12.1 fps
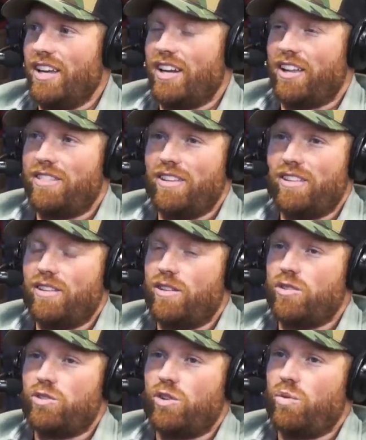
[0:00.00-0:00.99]
And I think that
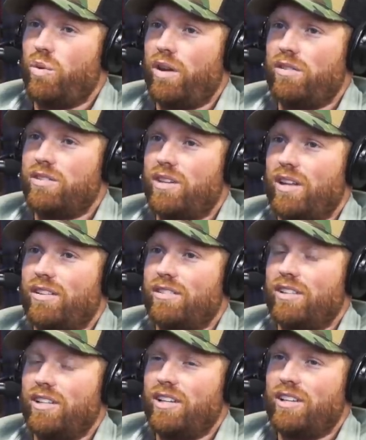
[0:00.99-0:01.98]
there's their way of staying
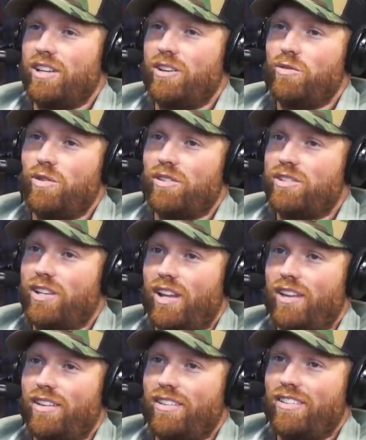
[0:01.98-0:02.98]
clean and getting rid of
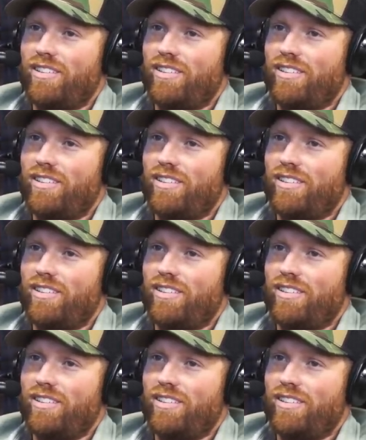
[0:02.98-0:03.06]
scent.